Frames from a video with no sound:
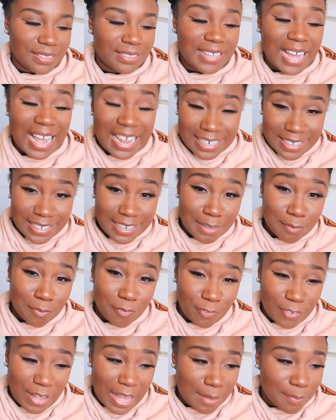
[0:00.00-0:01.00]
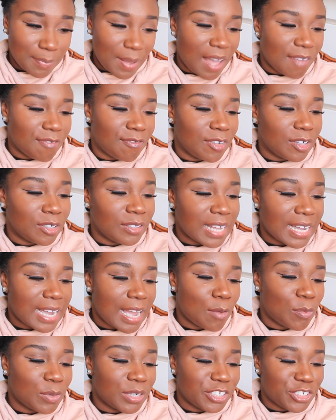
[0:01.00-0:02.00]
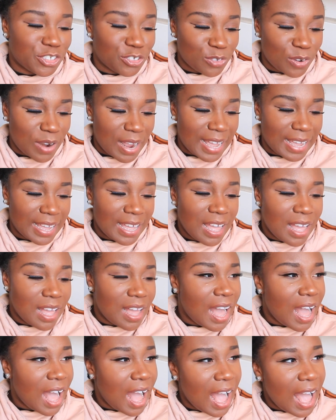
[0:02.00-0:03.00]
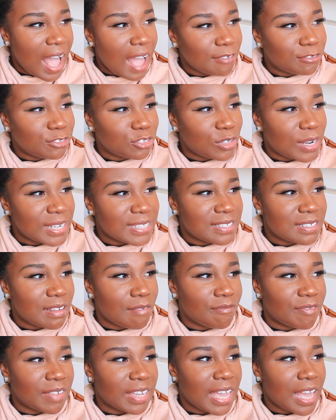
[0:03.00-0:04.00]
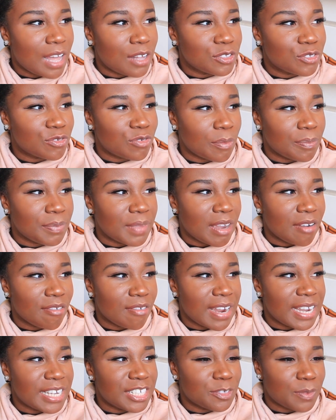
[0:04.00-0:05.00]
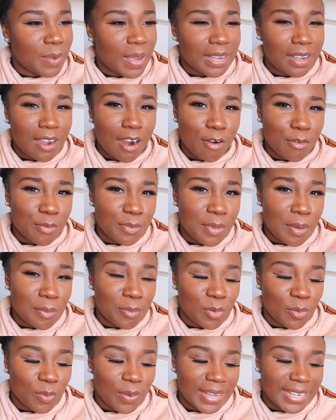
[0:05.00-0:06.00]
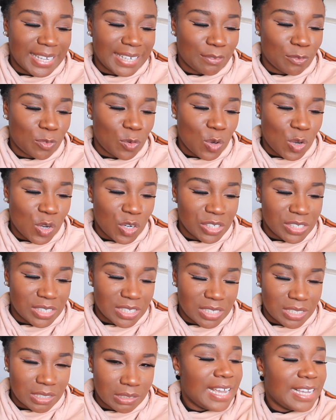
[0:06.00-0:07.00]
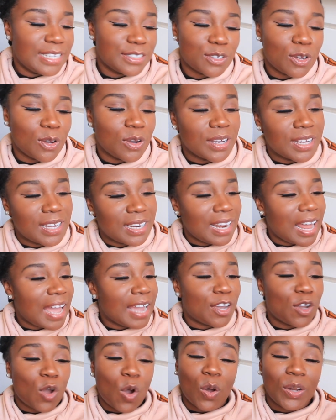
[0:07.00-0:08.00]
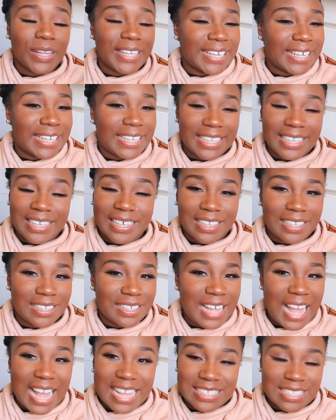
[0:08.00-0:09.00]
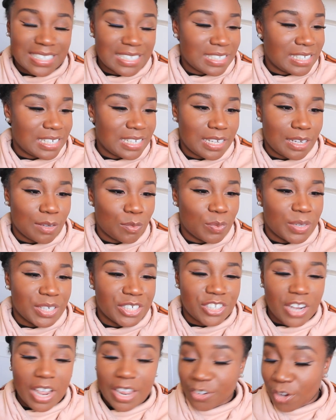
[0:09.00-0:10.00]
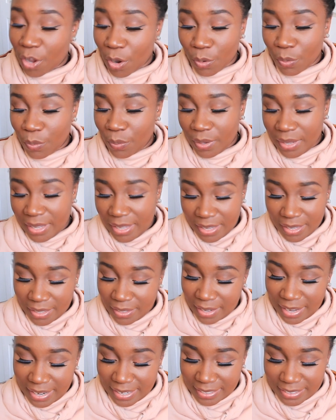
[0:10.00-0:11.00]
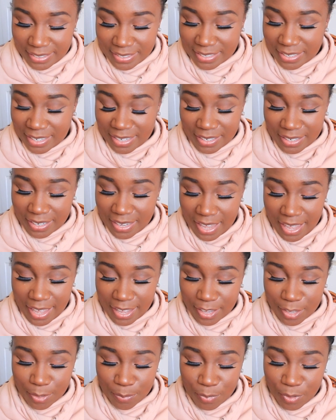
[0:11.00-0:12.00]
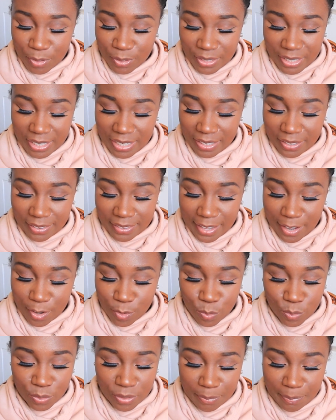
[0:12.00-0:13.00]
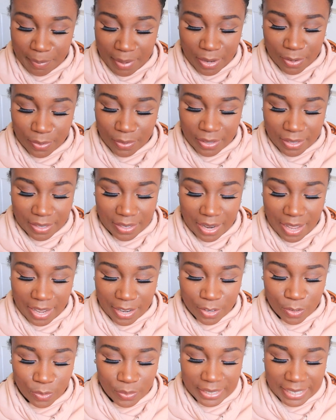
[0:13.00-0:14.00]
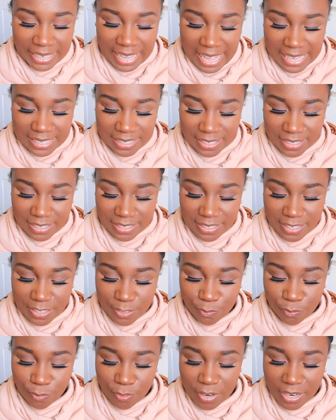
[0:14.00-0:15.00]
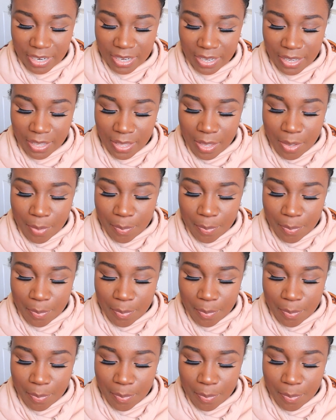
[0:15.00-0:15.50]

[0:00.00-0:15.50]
that nip fab, I feel like I want to try. I have tried something else from their range, but I can't remember what it was. It's got glycolic acid in it, which I know, like, the skincare community, they're all about glycolic acid. It says 3%.